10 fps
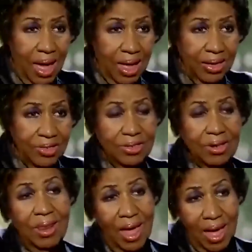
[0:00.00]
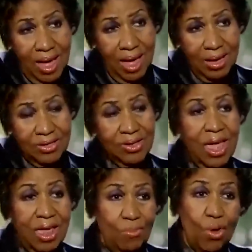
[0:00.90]
Lies,
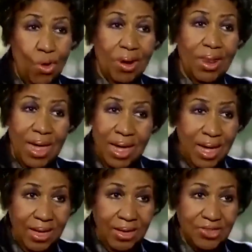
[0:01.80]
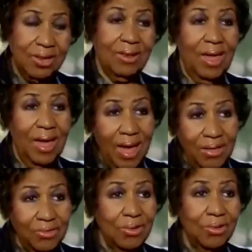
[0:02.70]
lies, and more lies, and
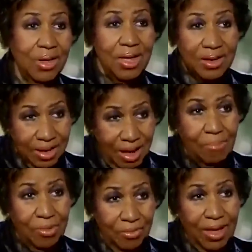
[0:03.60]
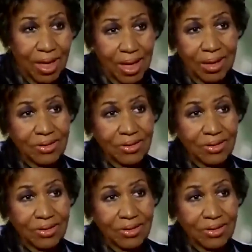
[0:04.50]
lies on top of